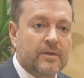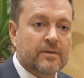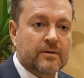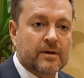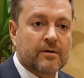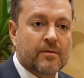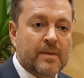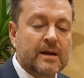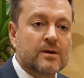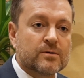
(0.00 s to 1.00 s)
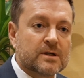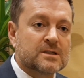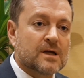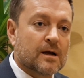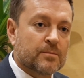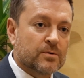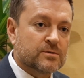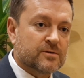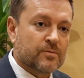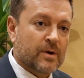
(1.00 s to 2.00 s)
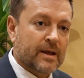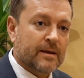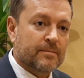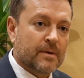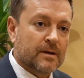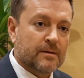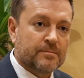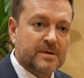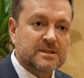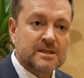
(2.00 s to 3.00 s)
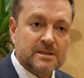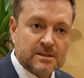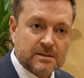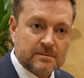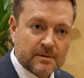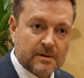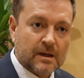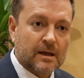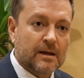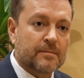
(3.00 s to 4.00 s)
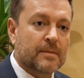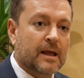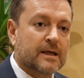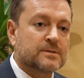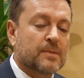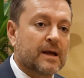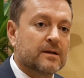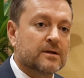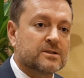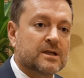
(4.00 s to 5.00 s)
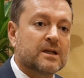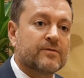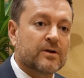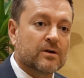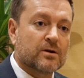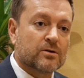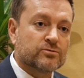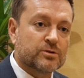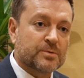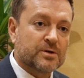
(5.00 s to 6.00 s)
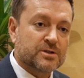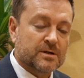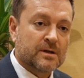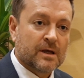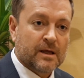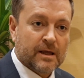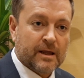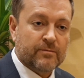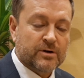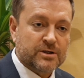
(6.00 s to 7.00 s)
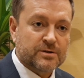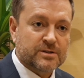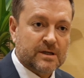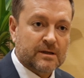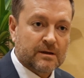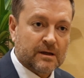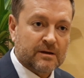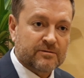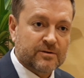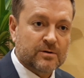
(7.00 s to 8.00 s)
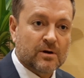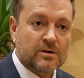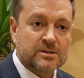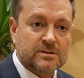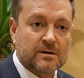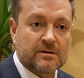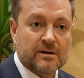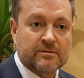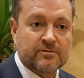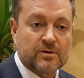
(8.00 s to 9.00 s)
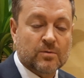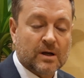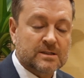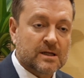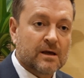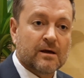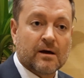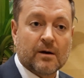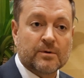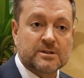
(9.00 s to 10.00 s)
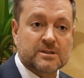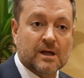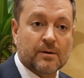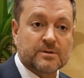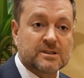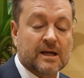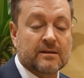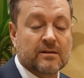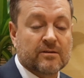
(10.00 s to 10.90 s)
that there are many good examples of where business has made a significant contribution in reducing food loss and food waste. I would state that the